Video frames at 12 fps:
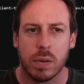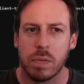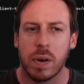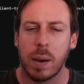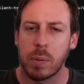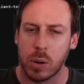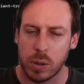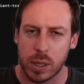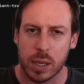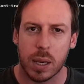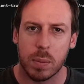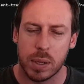Vibe
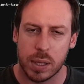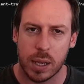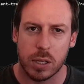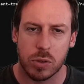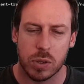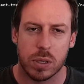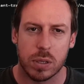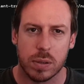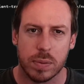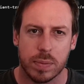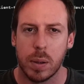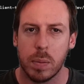coding can be dangerous.
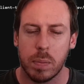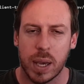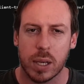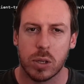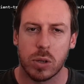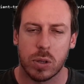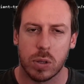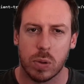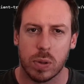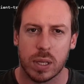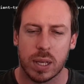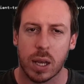Make sure to do
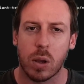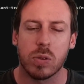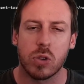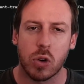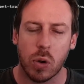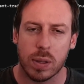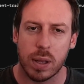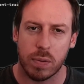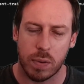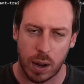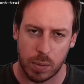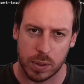this in a controlled
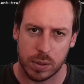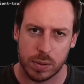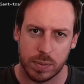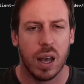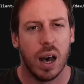environment.